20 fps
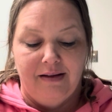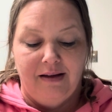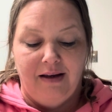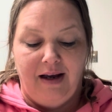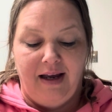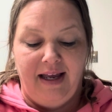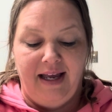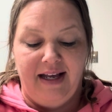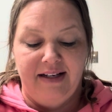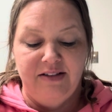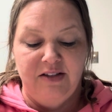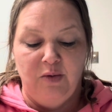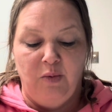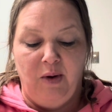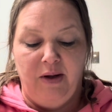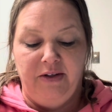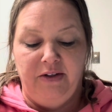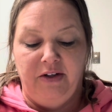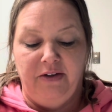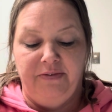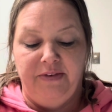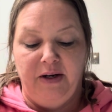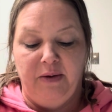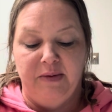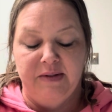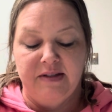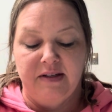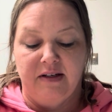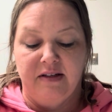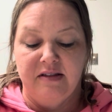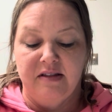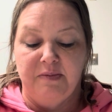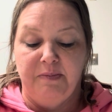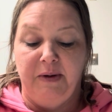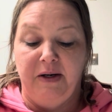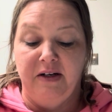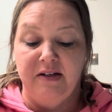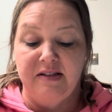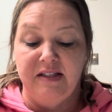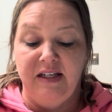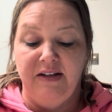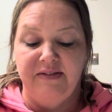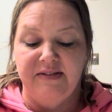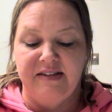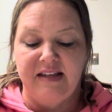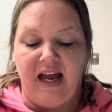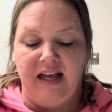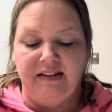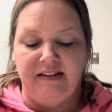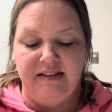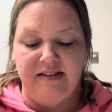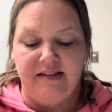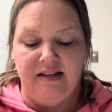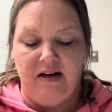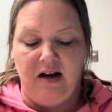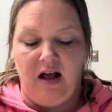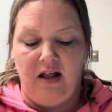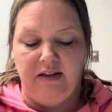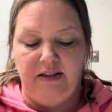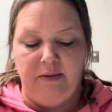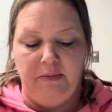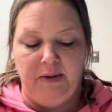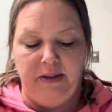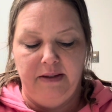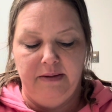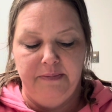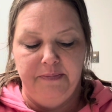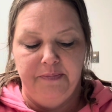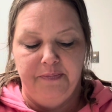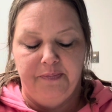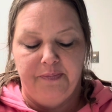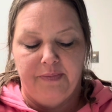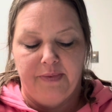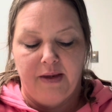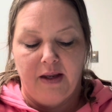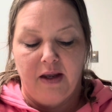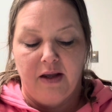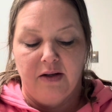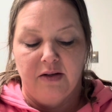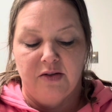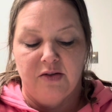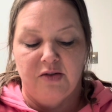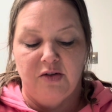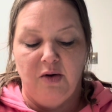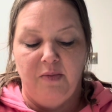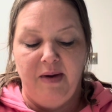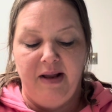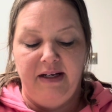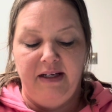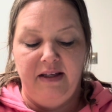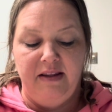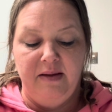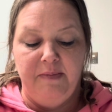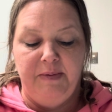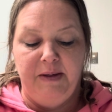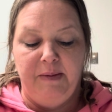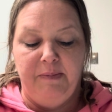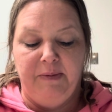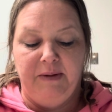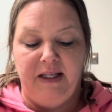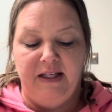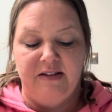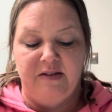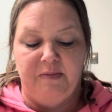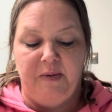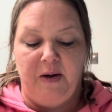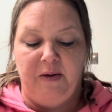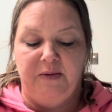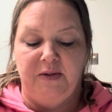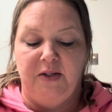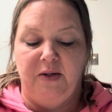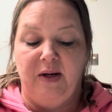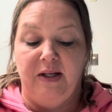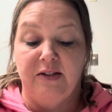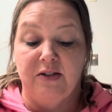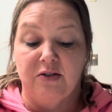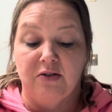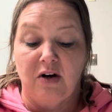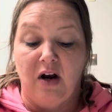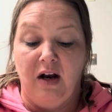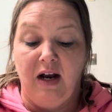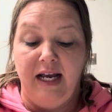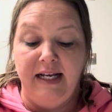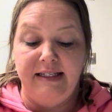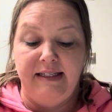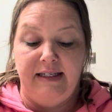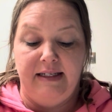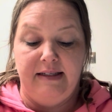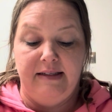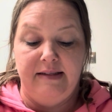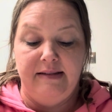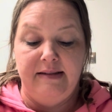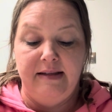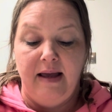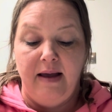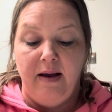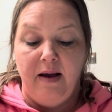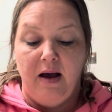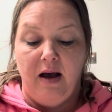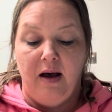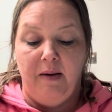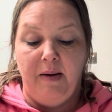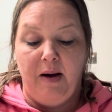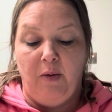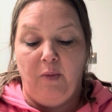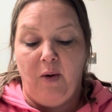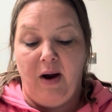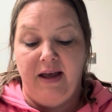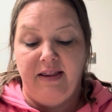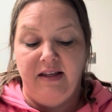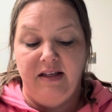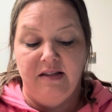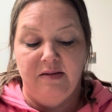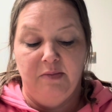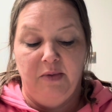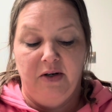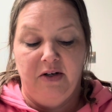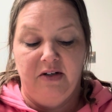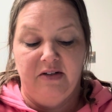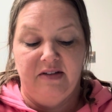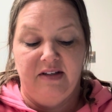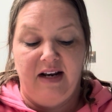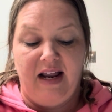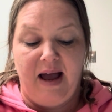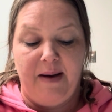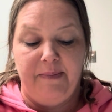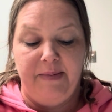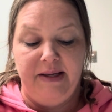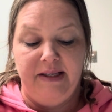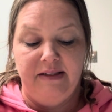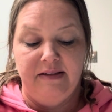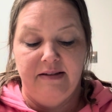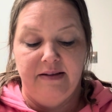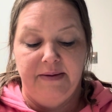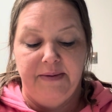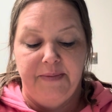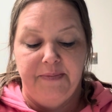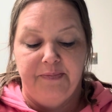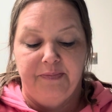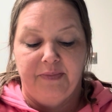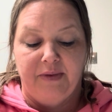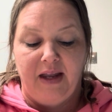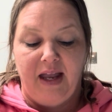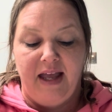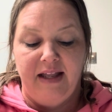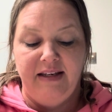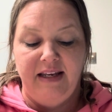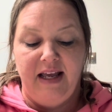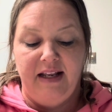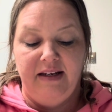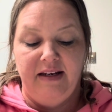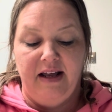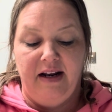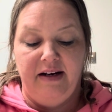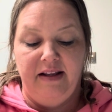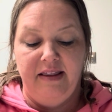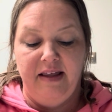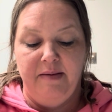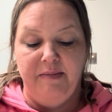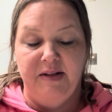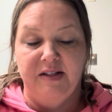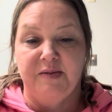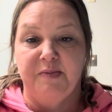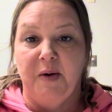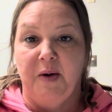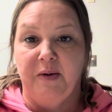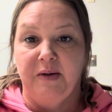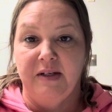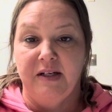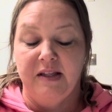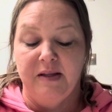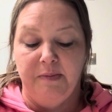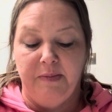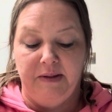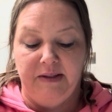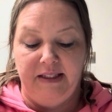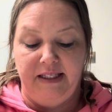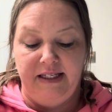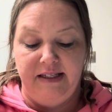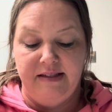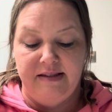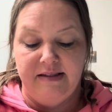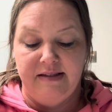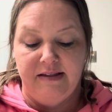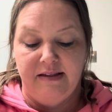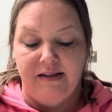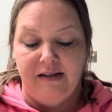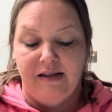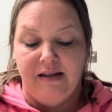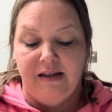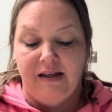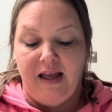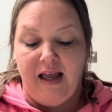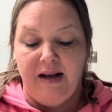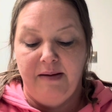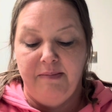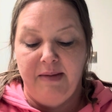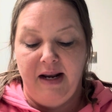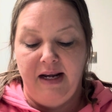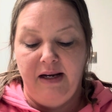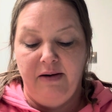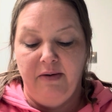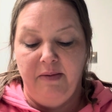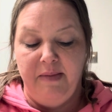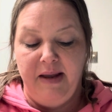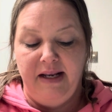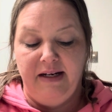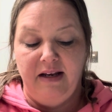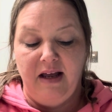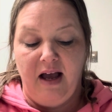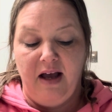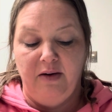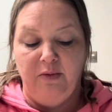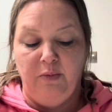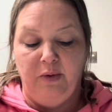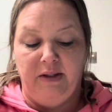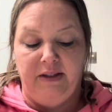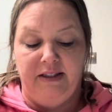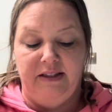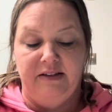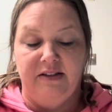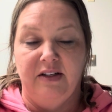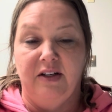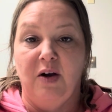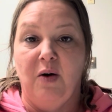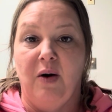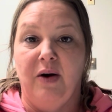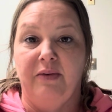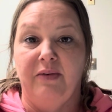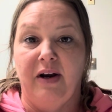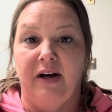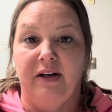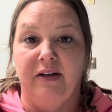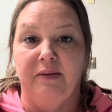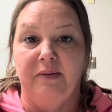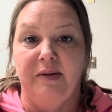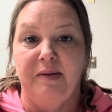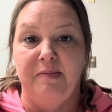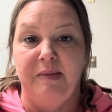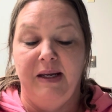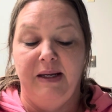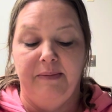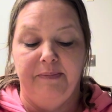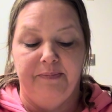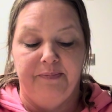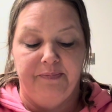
I had to wonder if there was a conspiracy of silence in Hollywood. So many of the people I spoke to had strong ideas about why these murders had happened, and yet none of them had spoken to the police, and many remained unwilling to go on record with me.